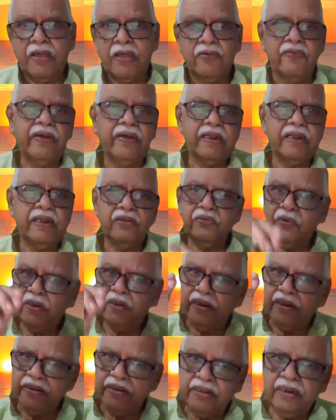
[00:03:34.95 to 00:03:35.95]
Whereas for
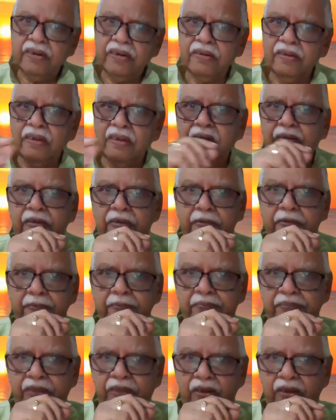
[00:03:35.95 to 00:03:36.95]
other
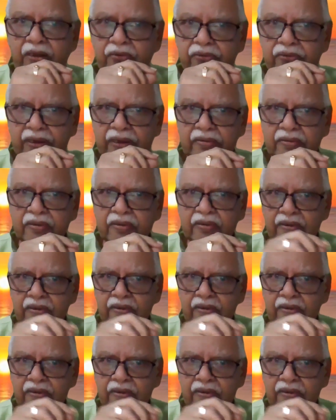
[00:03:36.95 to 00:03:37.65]
Amshas,